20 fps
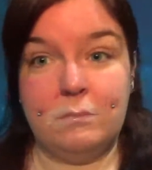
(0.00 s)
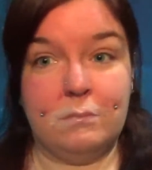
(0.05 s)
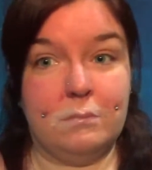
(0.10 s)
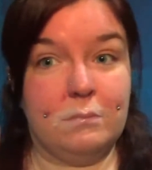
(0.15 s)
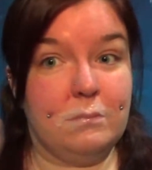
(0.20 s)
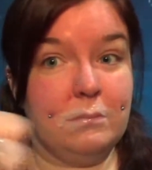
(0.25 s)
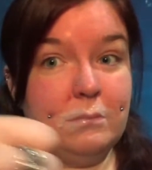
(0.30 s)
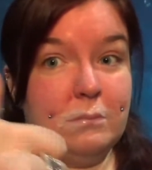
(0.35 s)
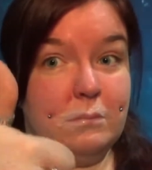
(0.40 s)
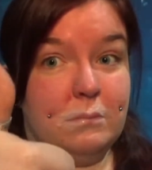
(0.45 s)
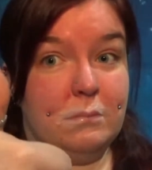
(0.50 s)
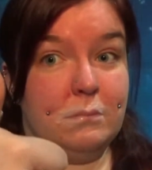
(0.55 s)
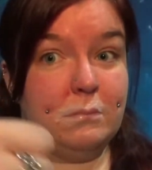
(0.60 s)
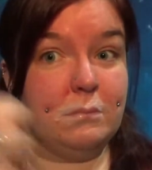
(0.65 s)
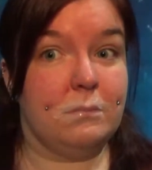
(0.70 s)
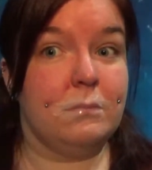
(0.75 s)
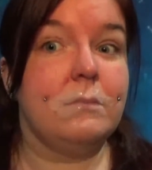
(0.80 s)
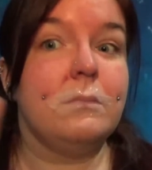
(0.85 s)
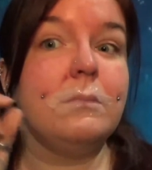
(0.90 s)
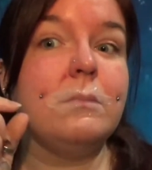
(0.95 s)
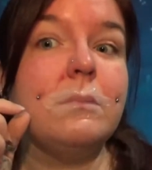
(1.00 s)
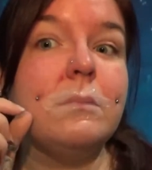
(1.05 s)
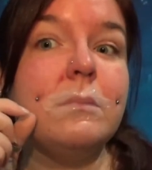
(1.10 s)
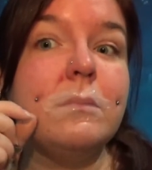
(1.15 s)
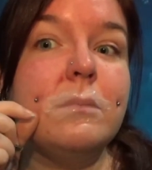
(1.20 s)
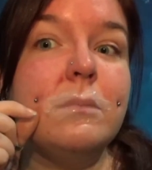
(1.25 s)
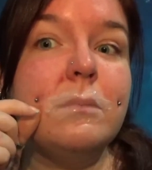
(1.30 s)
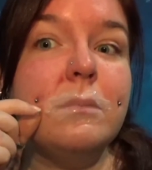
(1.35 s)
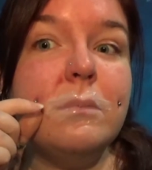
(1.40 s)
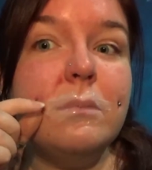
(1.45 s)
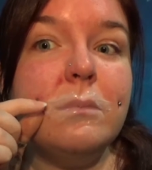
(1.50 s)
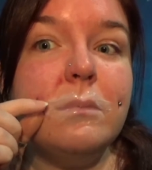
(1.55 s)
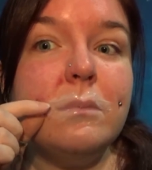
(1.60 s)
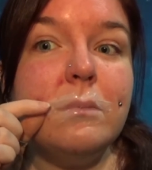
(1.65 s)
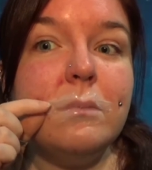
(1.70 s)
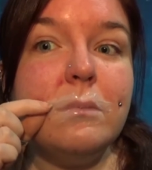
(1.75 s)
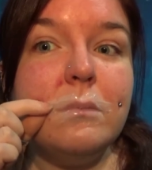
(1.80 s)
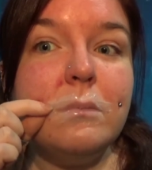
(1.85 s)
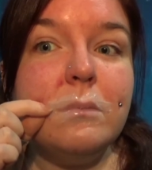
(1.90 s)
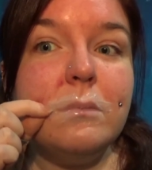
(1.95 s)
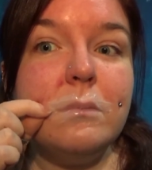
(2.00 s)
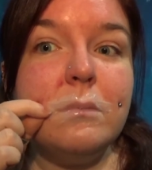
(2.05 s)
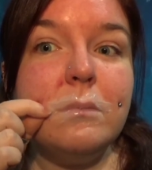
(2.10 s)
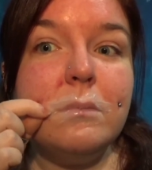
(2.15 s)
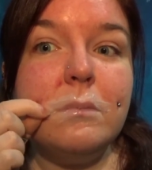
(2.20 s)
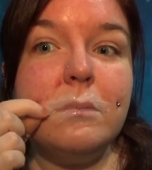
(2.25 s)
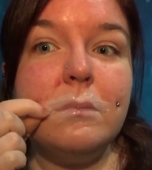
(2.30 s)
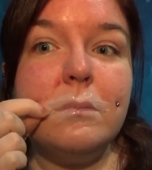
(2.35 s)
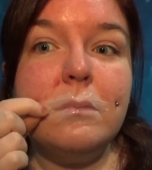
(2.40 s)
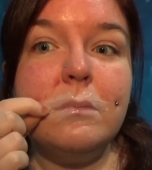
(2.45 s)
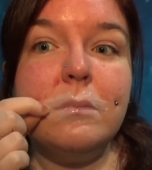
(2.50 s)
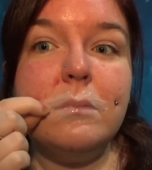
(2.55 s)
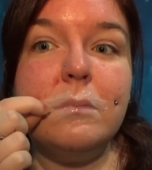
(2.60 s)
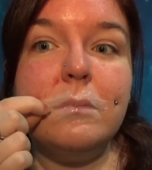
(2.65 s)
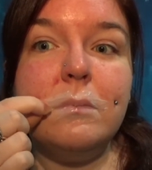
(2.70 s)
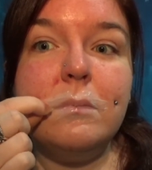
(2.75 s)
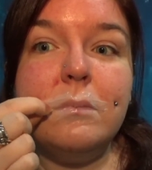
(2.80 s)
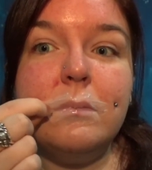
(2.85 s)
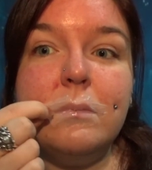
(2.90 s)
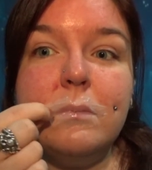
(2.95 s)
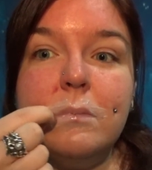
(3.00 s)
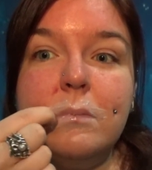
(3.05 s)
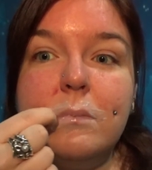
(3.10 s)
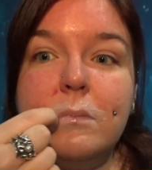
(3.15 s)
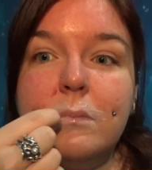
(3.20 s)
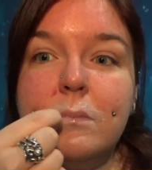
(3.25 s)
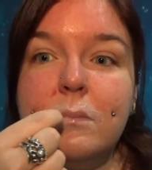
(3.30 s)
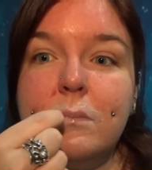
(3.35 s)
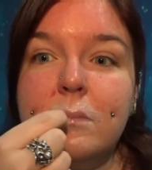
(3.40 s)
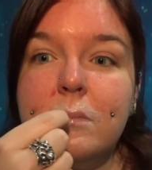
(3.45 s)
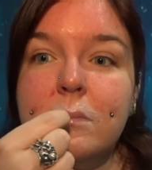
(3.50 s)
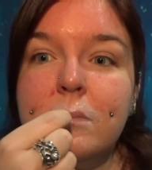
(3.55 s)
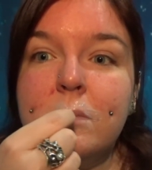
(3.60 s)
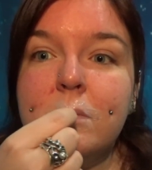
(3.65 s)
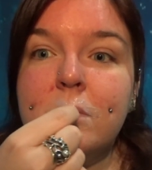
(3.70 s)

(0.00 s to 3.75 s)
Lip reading: Nobody speaks.